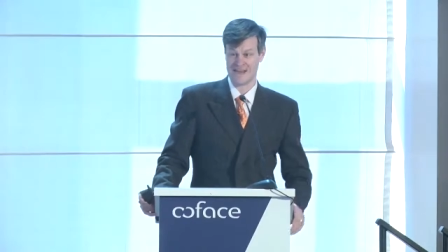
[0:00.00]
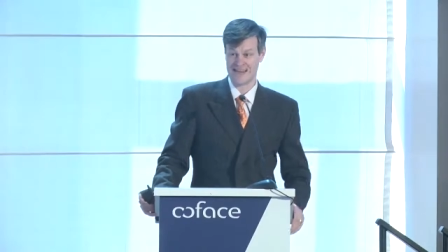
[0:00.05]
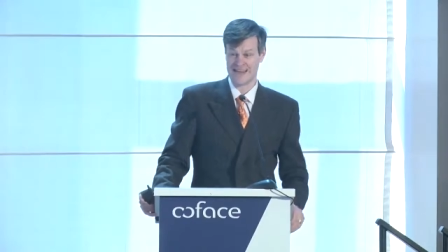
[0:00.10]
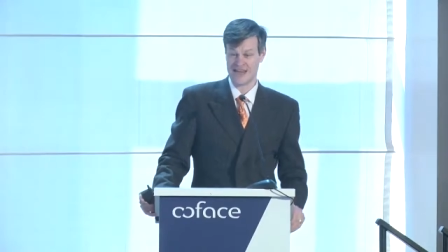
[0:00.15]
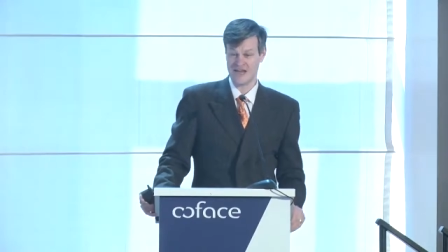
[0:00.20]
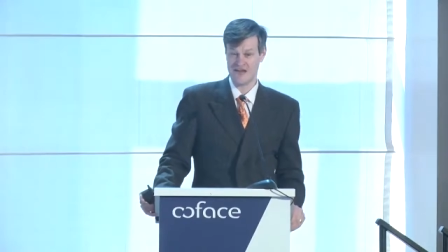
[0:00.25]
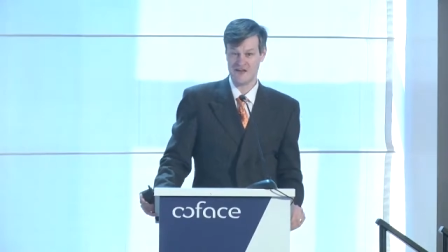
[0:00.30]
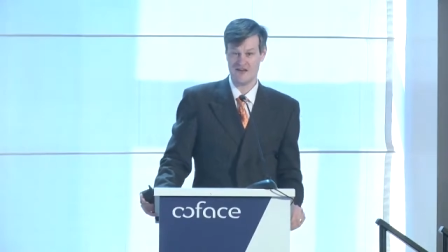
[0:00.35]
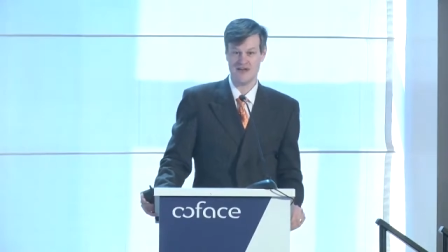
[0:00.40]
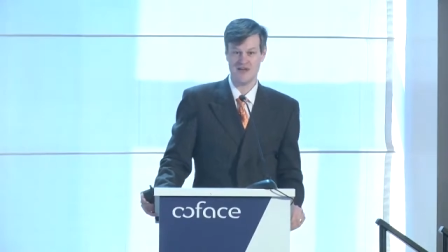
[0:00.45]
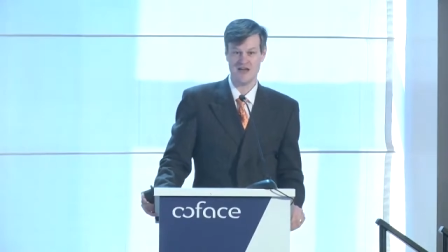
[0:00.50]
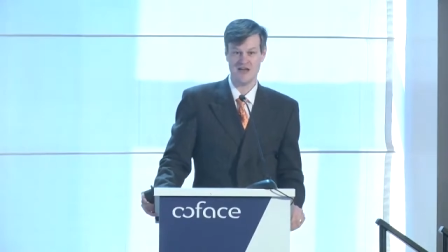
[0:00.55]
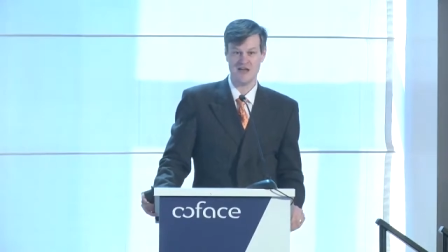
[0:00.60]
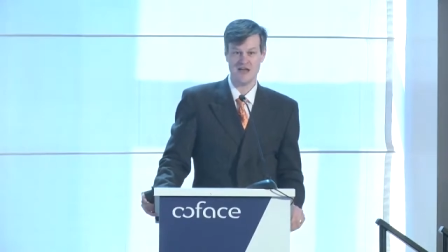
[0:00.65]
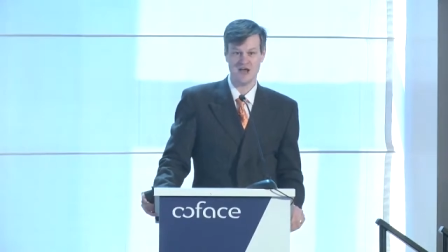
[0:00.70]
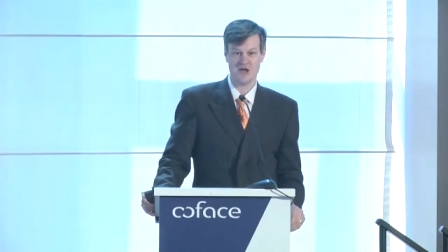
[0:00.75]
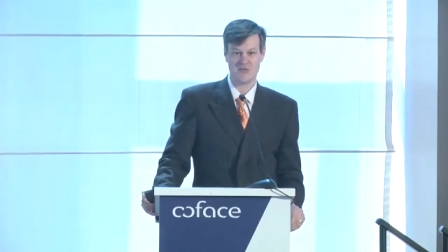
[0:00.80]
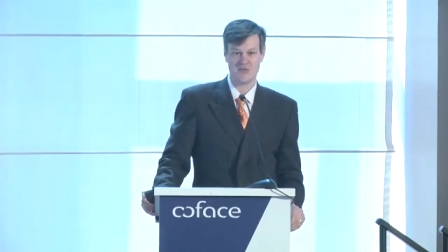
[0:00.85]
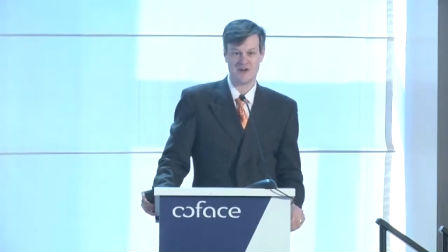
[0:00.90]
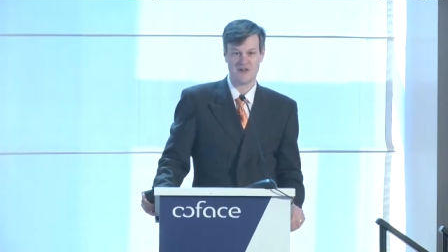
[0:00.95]
again,
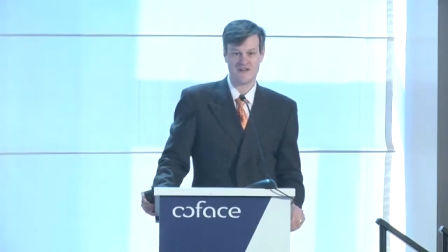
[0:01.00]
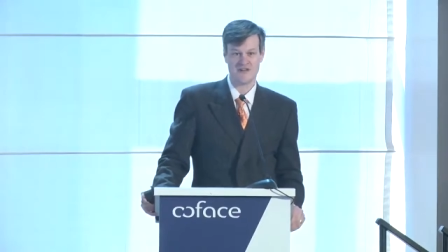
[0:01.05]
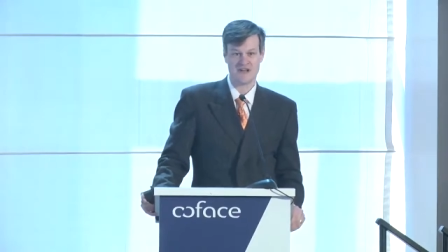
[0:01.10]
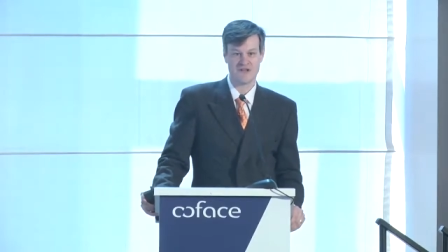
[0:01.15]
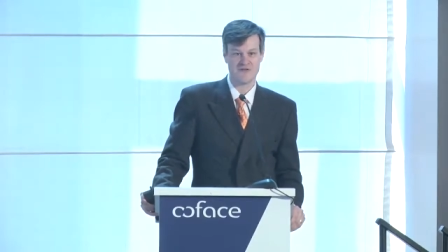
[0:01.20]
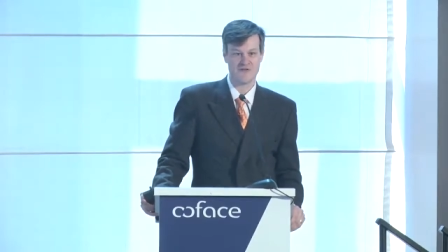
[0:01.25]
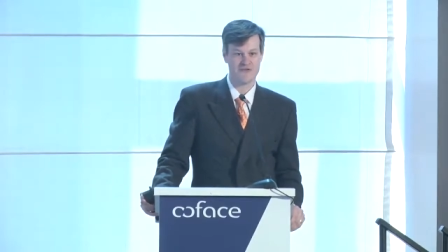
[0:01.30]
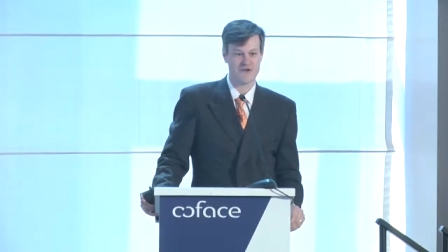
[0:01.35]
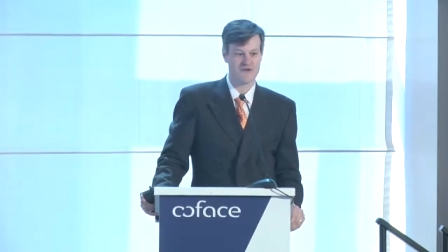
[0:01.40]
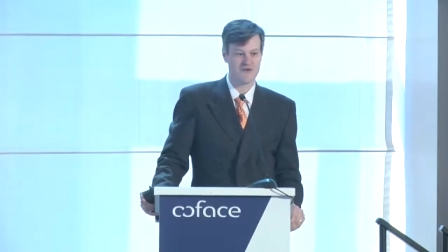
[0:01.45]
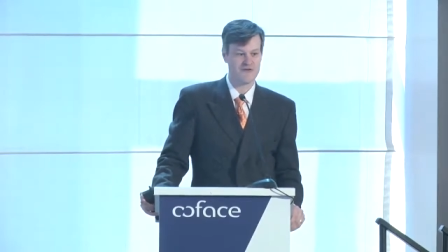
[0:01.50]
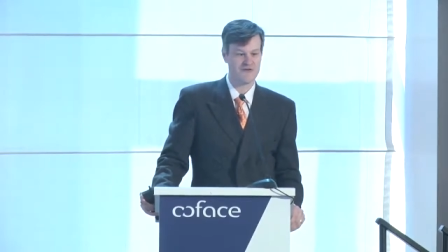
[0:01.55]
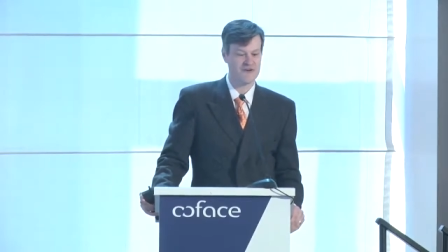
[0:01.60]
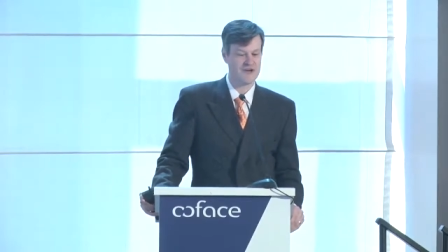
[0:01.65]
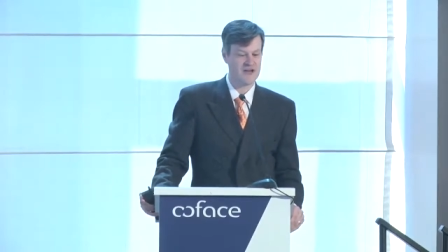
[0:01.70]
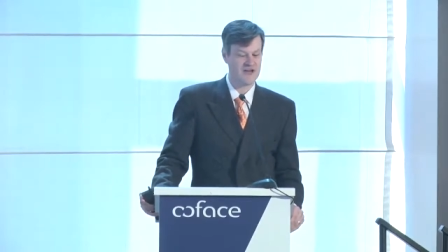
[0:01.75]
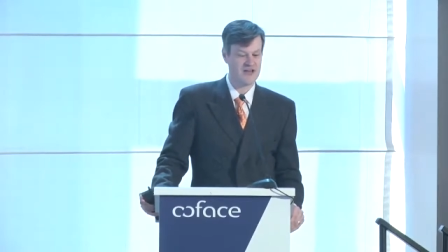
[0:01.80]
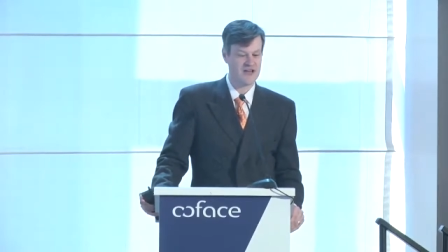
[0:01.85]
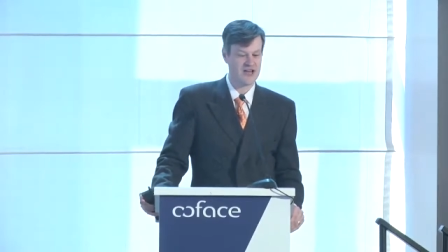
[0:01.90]
but it's also